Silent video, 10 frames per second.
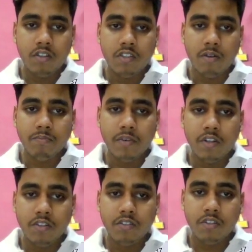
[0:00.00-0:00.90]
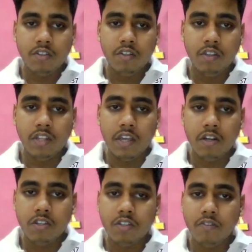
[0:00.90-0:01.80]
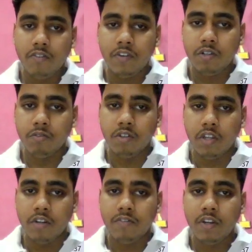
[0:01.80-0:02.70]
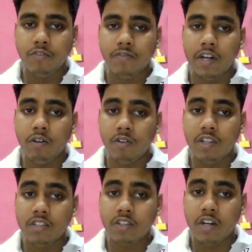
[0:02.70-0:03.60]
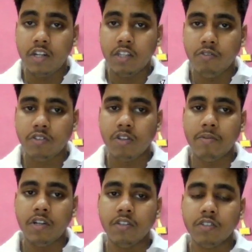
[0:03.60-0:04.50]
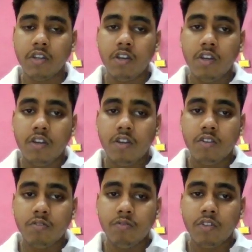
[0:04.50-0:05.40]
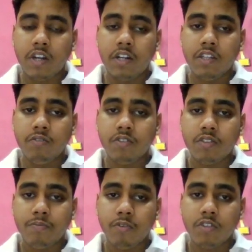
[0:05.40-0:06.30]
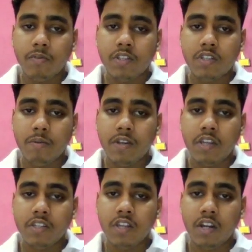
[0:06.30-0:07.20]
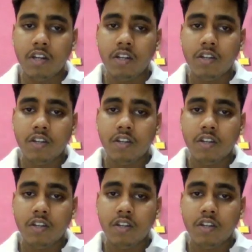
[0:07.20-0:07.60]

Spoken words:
example is the array is given 1 to 3 and we have to find all the contiguous subarrays. So the contiguous possible subarrays are